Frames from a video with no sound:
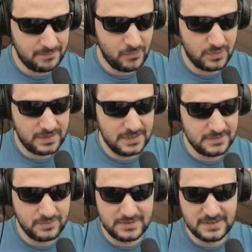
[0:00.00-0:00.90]
kills
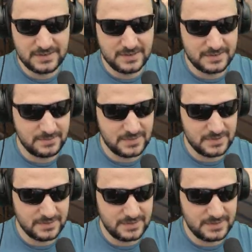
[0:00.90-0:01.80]
with this system,
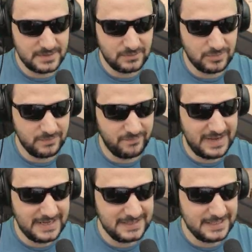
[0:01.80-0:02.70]
seriously. It will
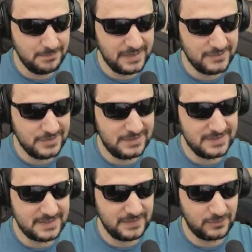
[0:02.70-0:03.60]
validate my G T
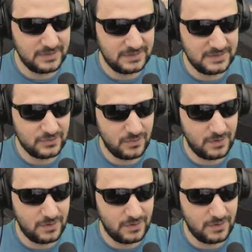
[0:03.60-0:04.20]
seven twenty so hard.